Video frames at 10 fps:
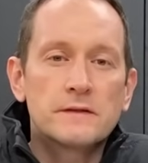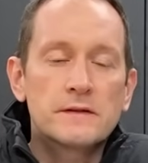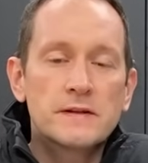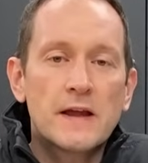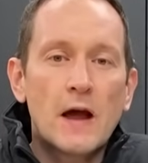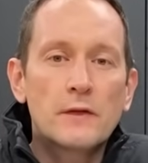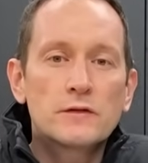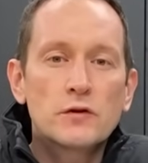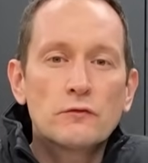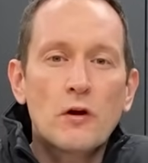to see how the
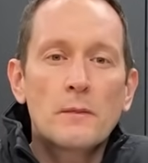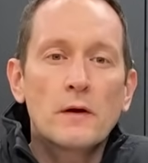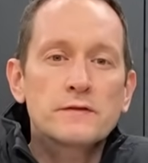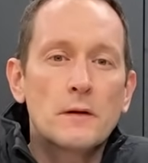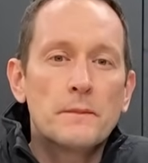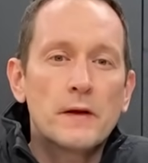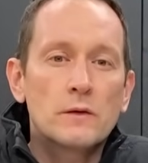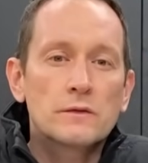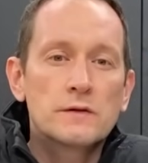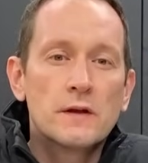two robots are
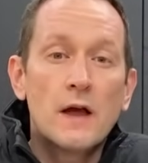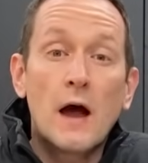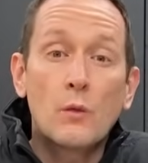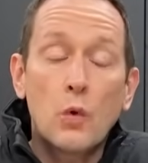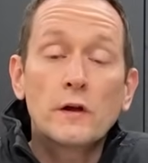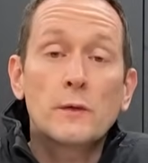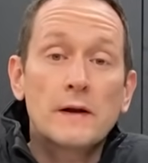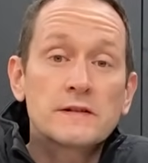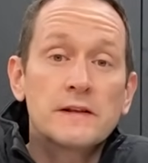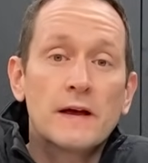built and what you
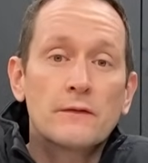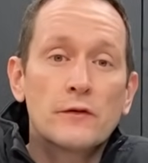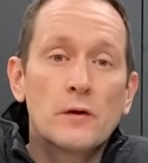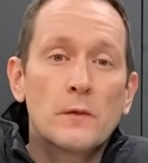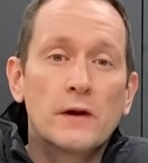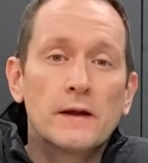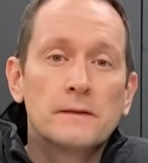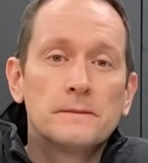actually get for your money.